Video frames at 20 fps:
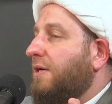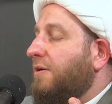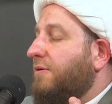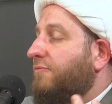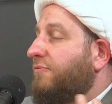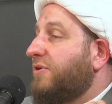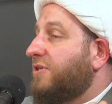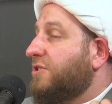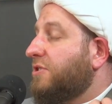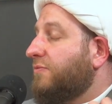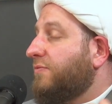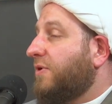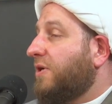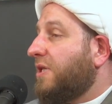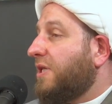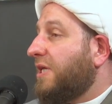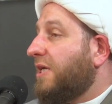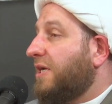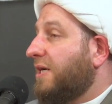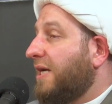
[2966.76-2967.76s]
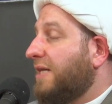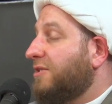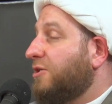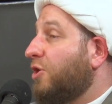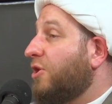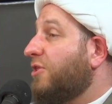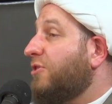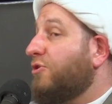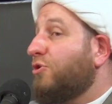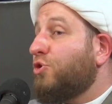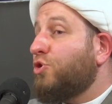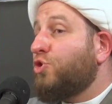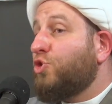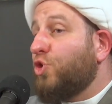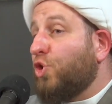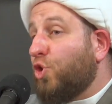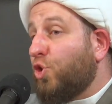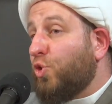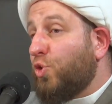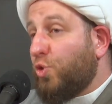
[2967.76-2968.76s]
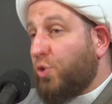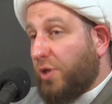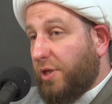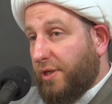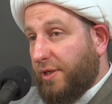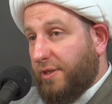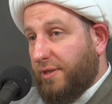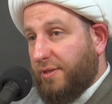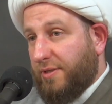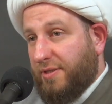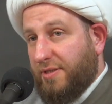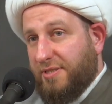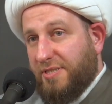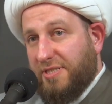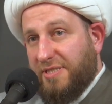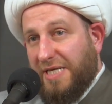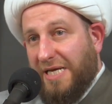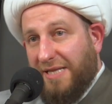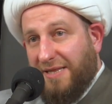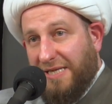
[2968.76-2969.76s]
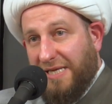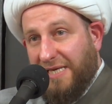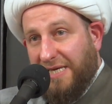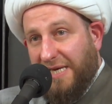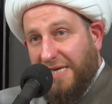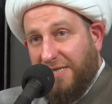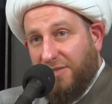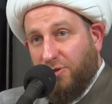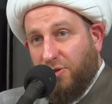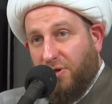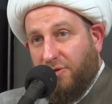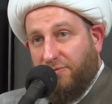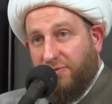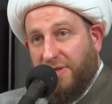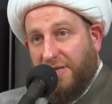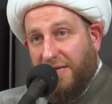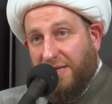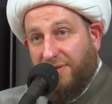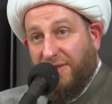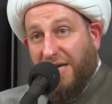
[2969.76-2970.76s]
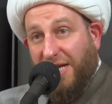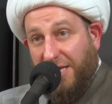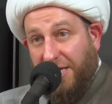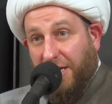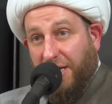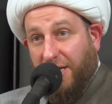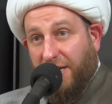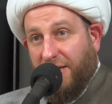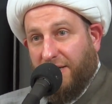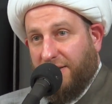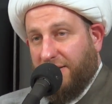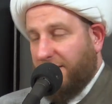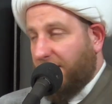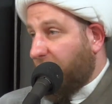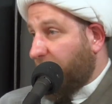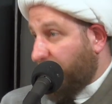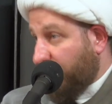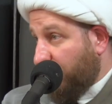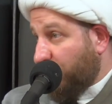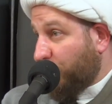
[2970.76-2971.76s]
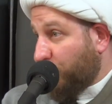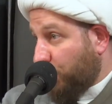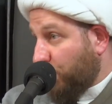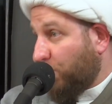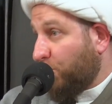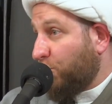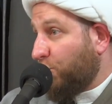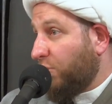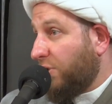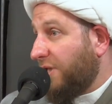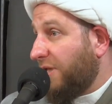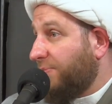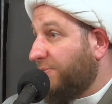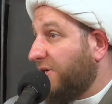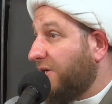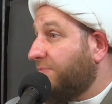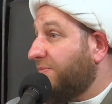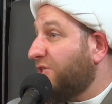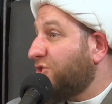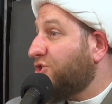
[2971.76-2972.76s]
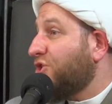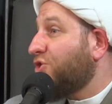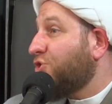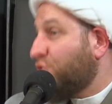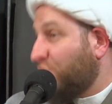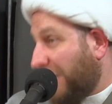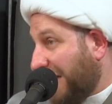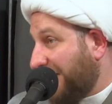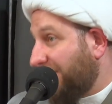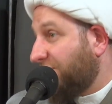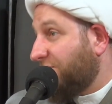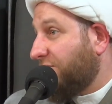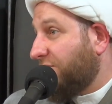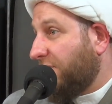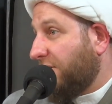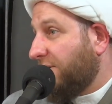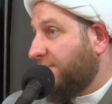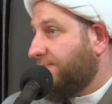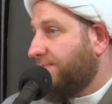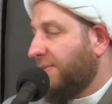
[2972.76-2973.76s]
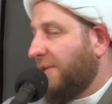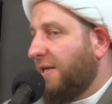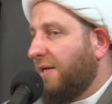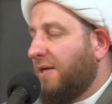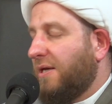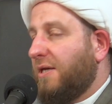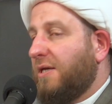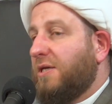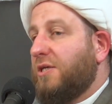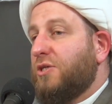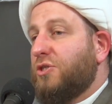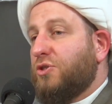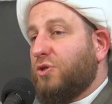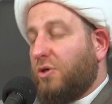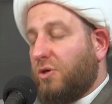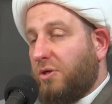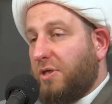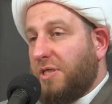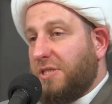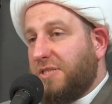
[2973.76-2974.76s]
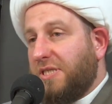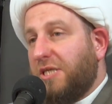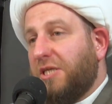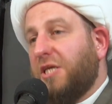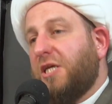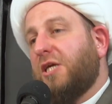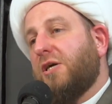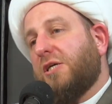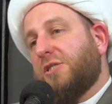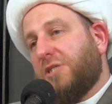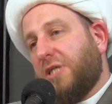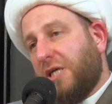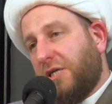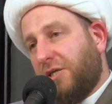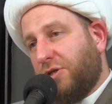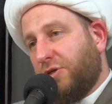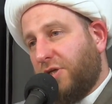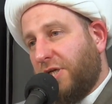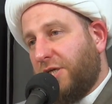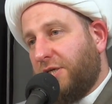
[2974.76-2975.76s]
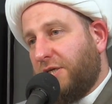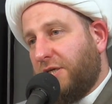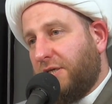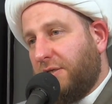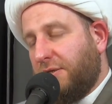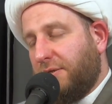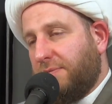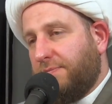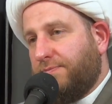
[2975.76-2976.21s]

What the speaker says: First of all, he read Idhnud Dukhul. This is at the gate of the Dharih. Idhnud Dukhul, the permission to enter. So he said, here I started reading.